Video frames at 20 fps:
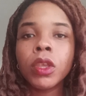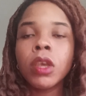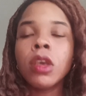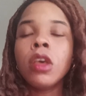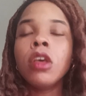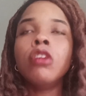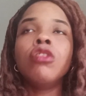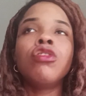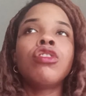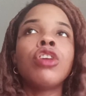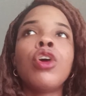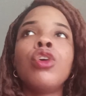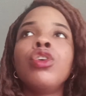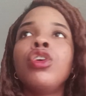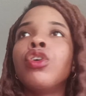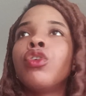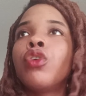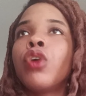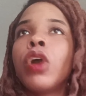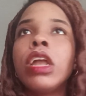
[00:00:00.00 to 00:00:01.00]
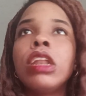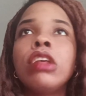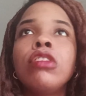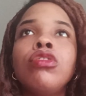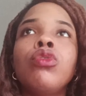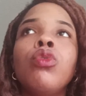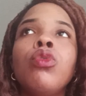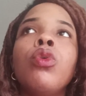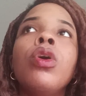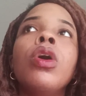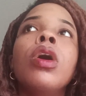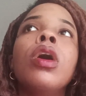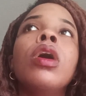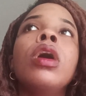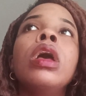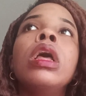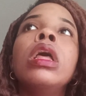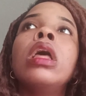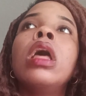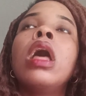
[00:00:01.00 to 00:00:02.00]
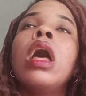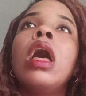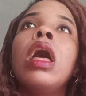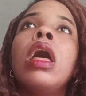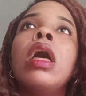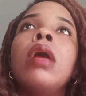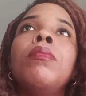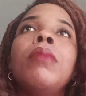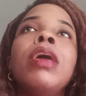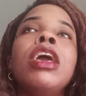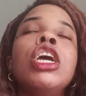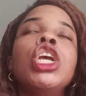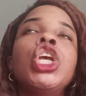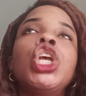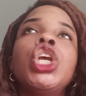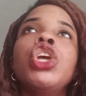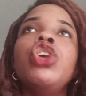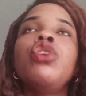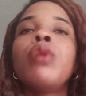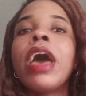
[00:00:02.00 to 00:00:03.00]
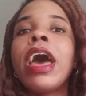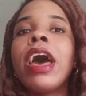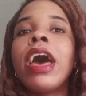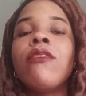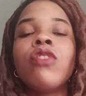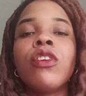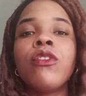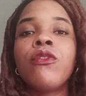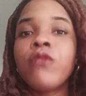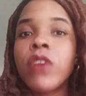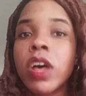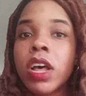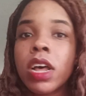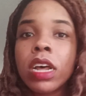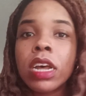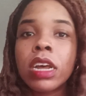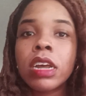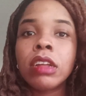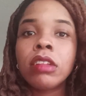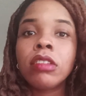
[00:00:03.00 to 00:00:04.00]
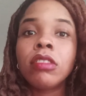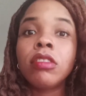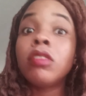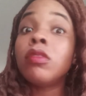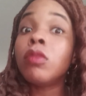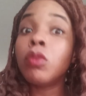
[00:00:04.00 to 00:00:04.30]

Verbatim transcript: So, your credit score, uh, making sure you have the funds,